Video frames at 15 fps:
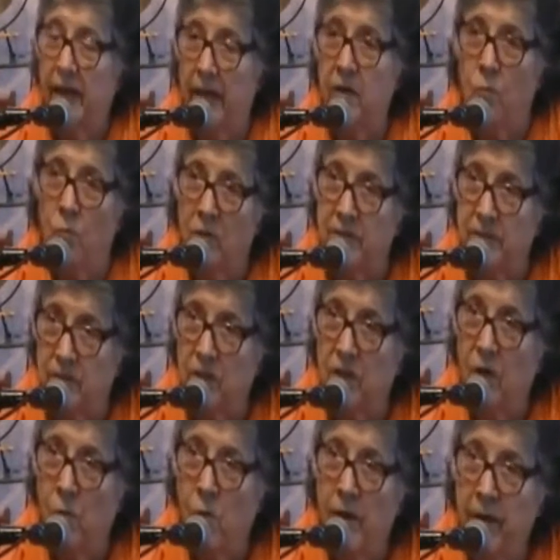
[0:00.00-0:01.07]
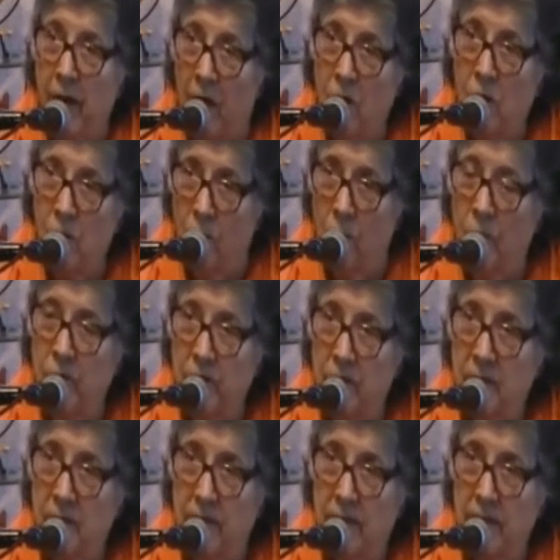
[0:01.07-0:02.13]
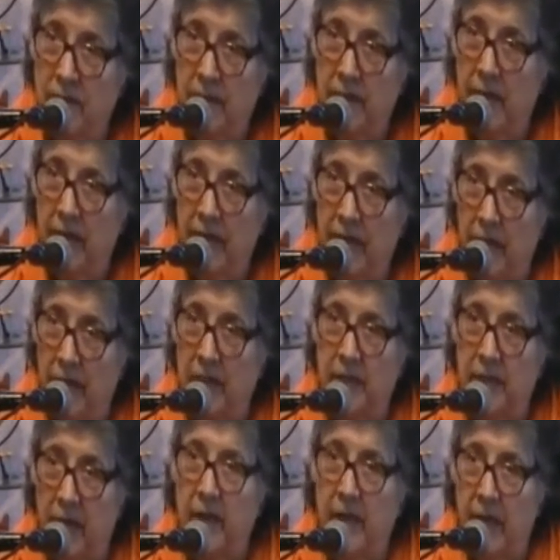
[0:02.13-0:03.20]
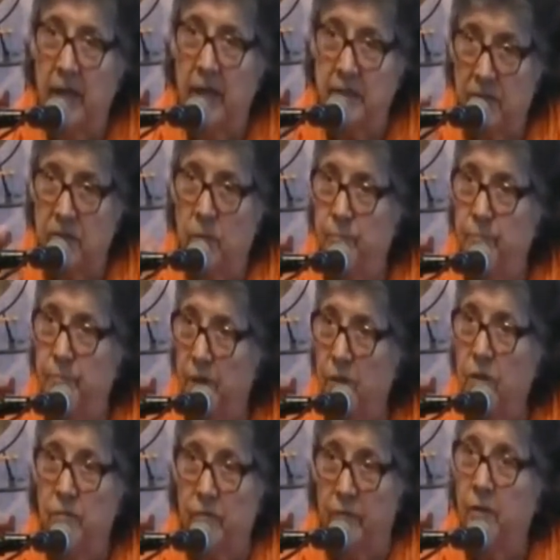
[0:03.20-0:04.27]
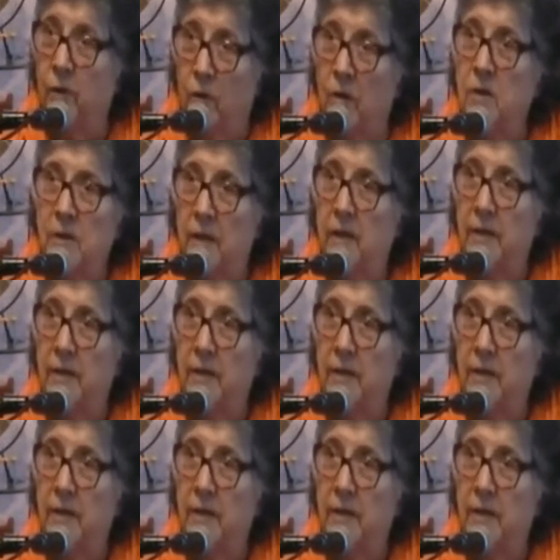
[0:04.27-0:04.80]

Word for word: and what's going on is the beautiful